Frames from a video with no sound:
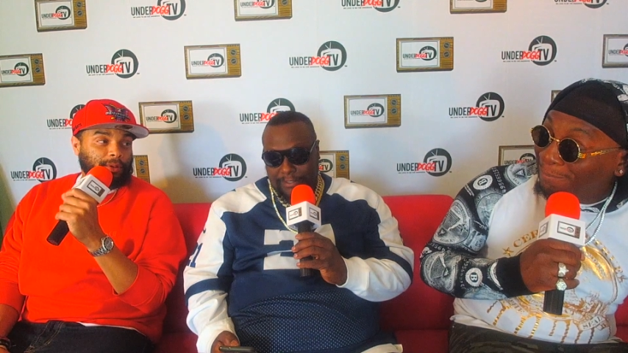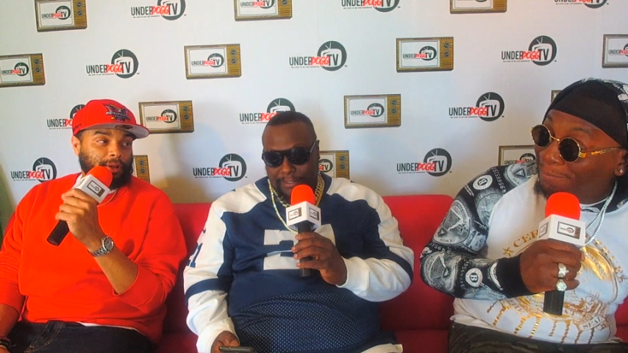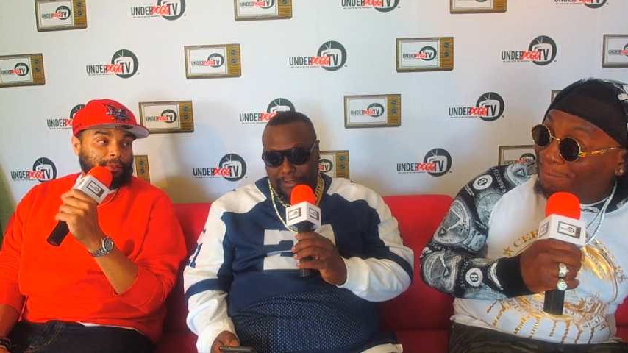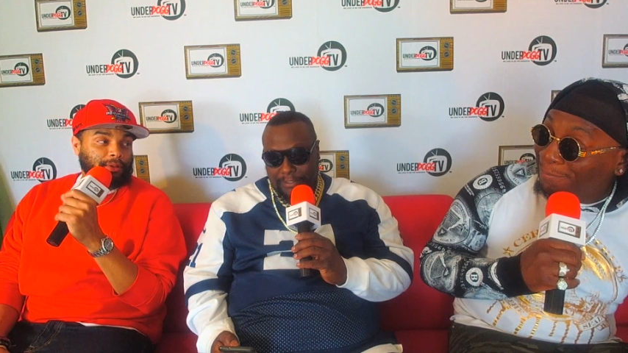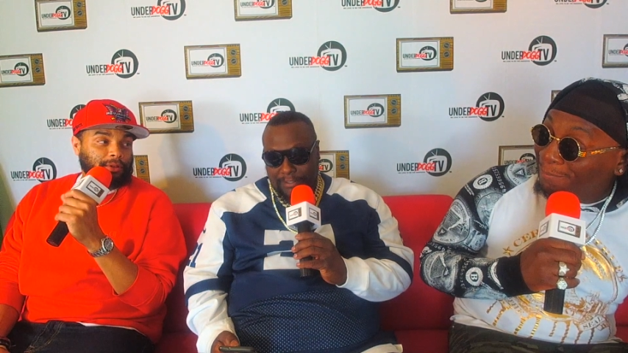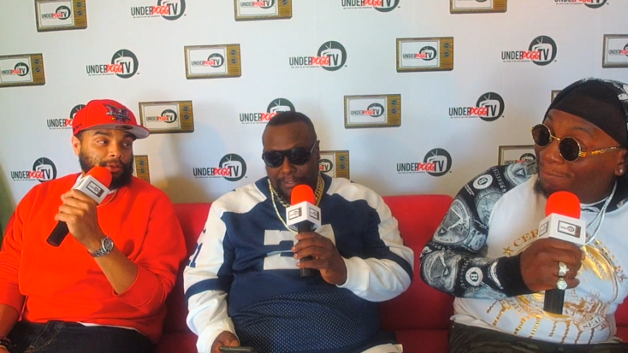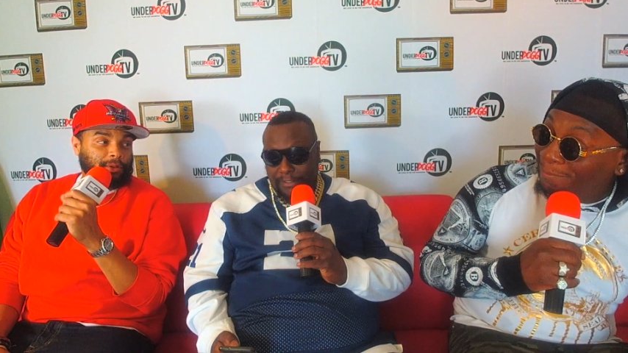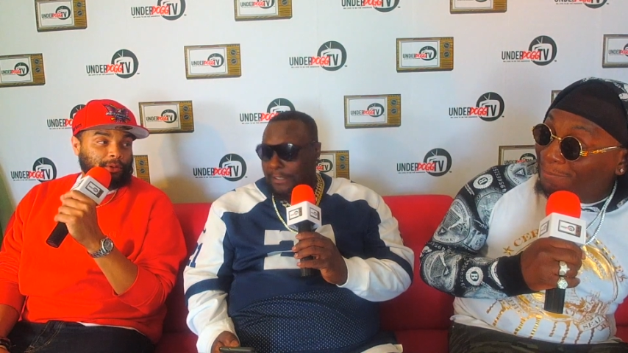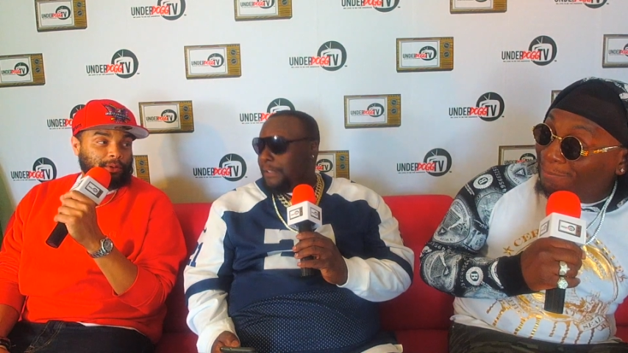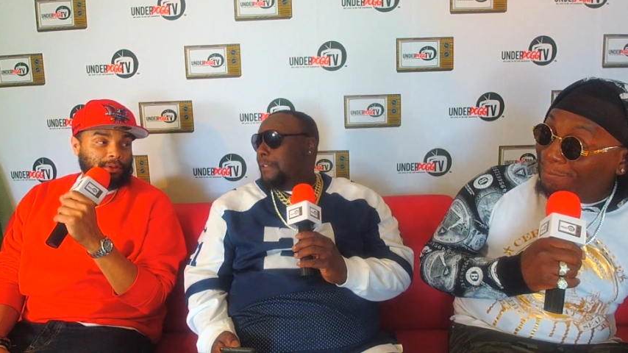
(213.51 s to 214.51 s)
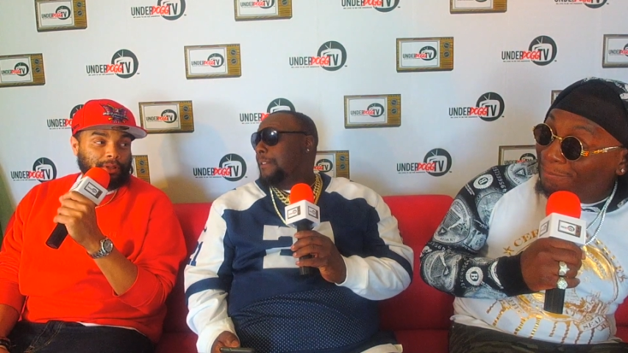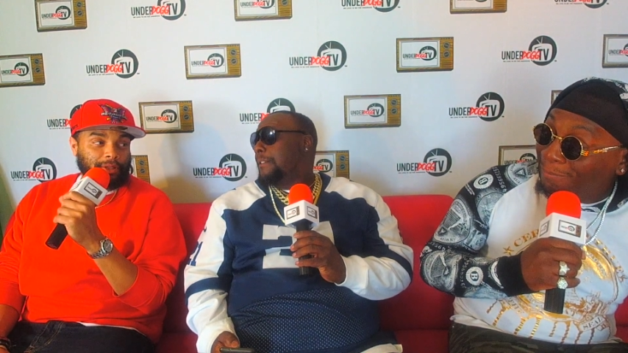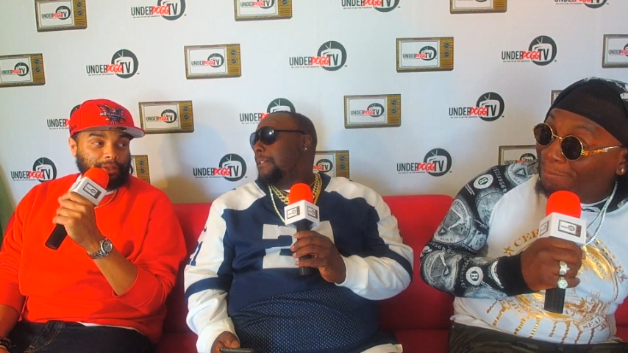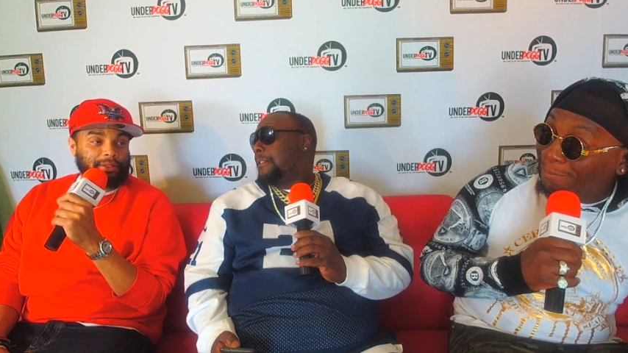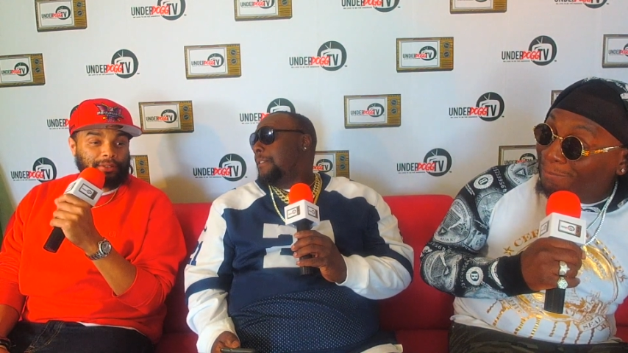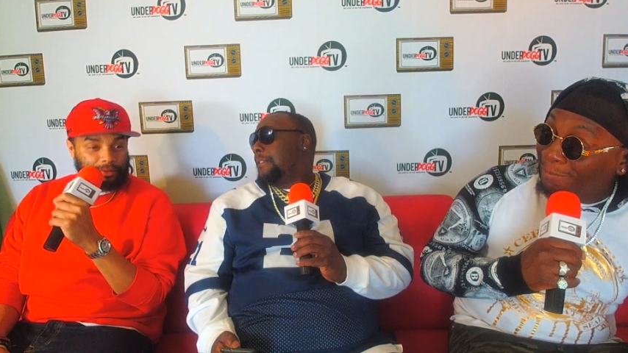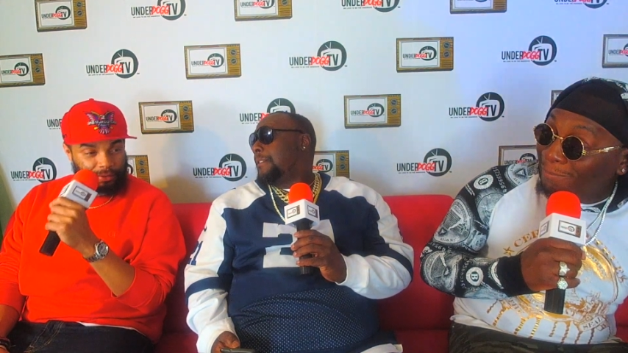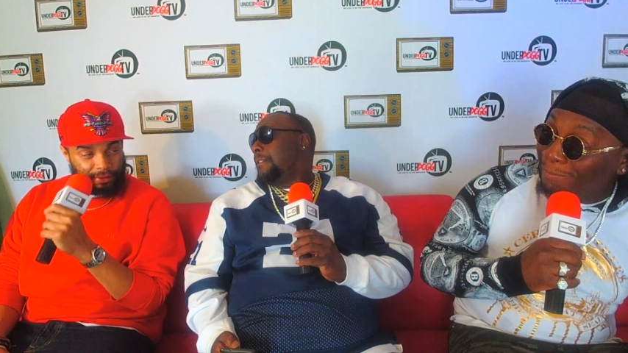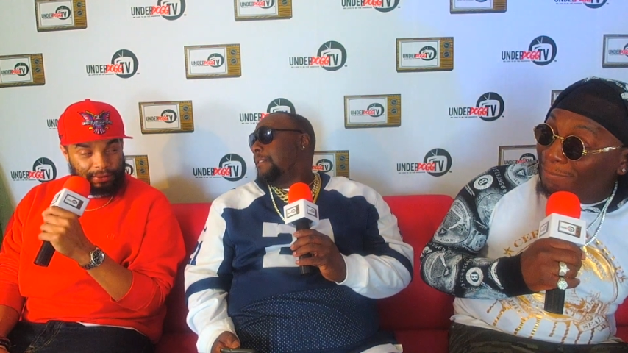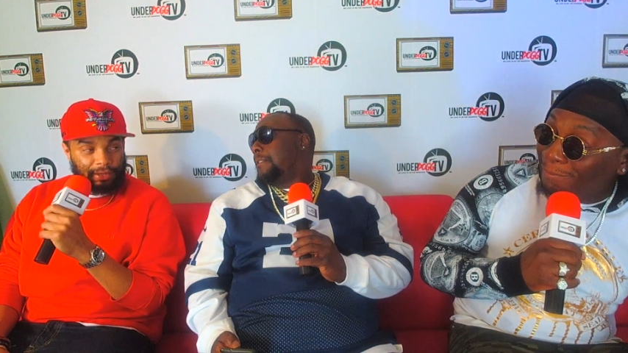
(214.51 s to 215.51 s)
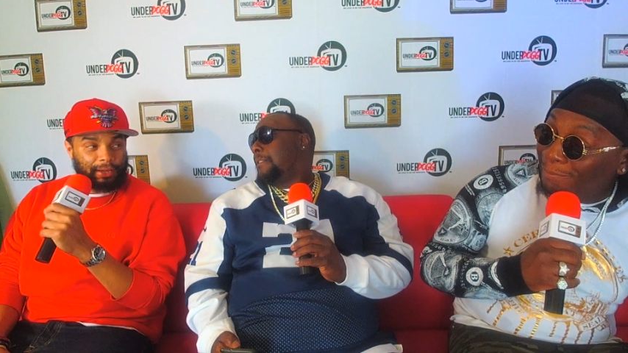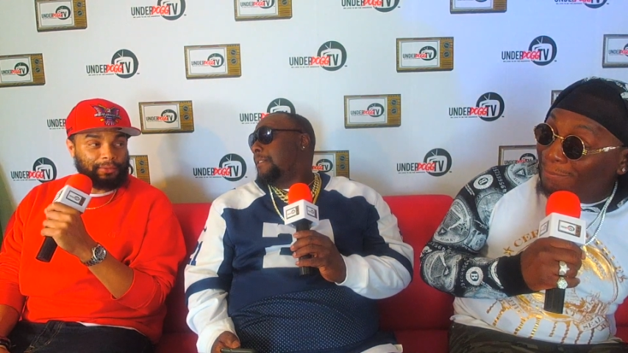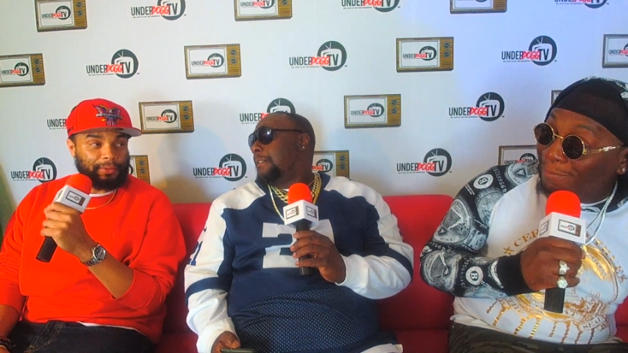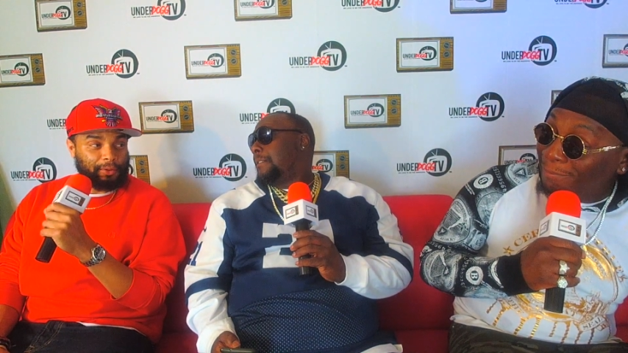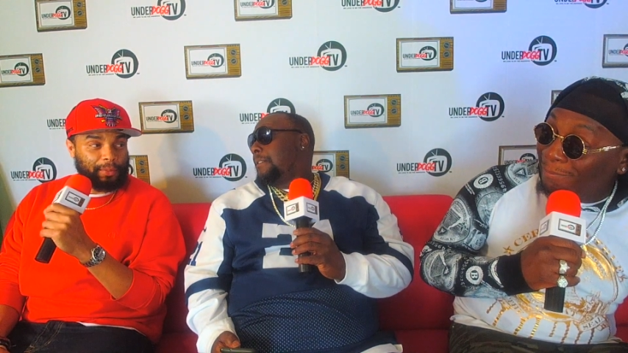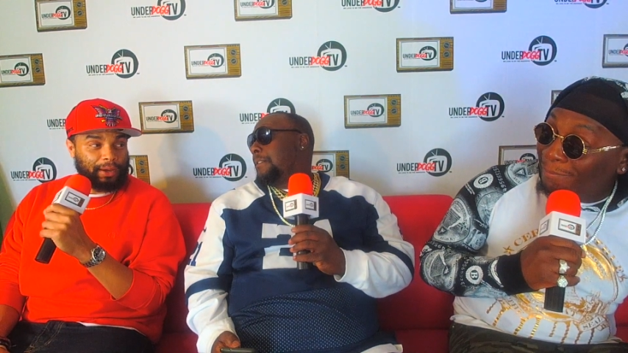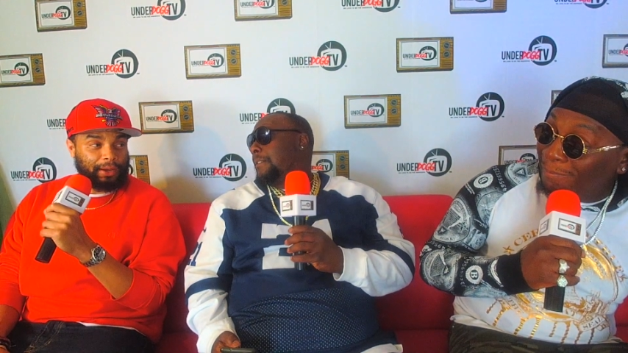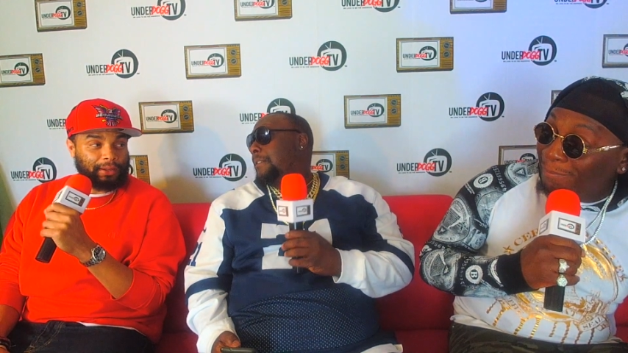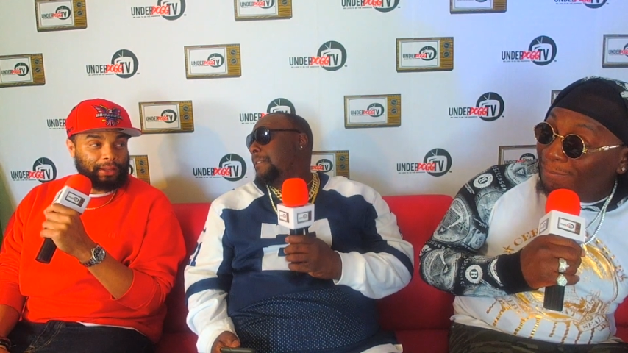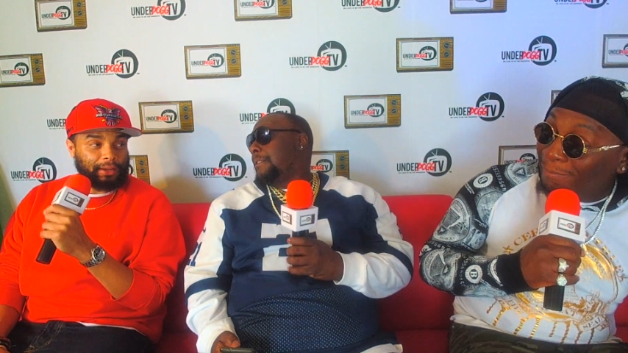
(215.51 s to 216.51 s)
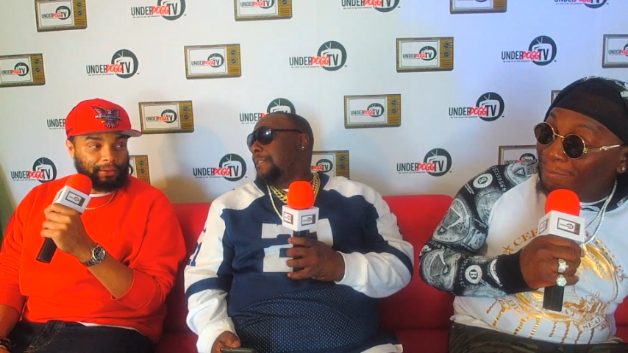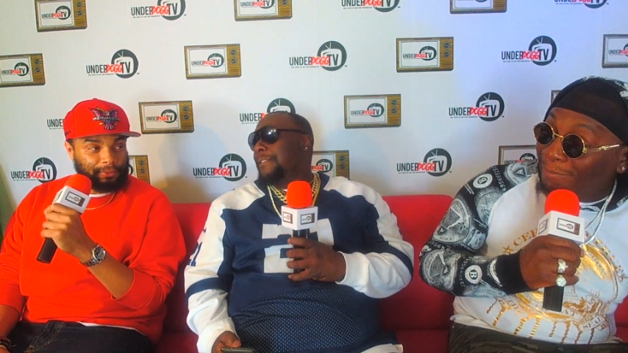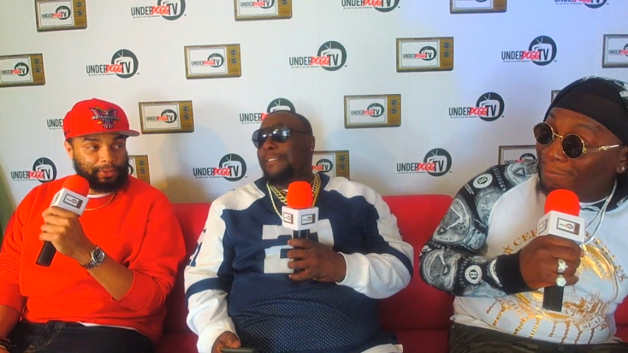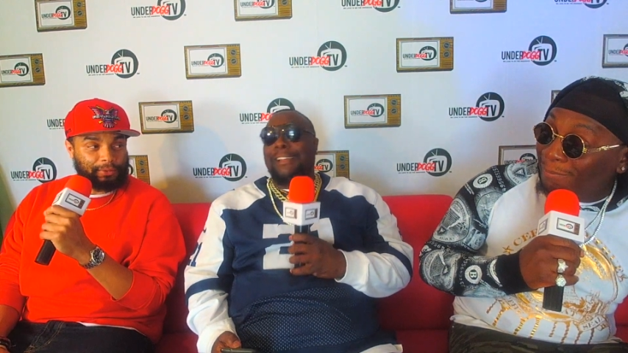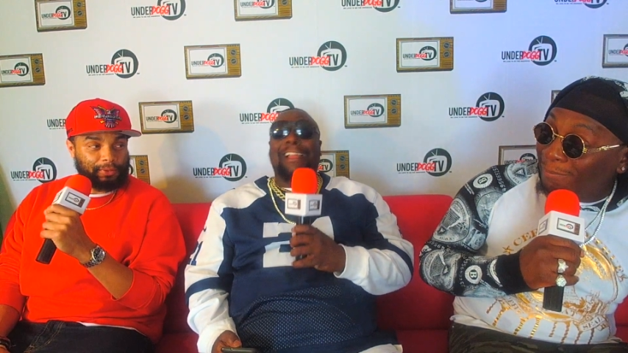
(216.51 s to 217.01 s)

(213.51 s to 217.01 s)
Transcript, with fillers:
Speaker 1: with him on the news, and he's he said he feel bad, like he feel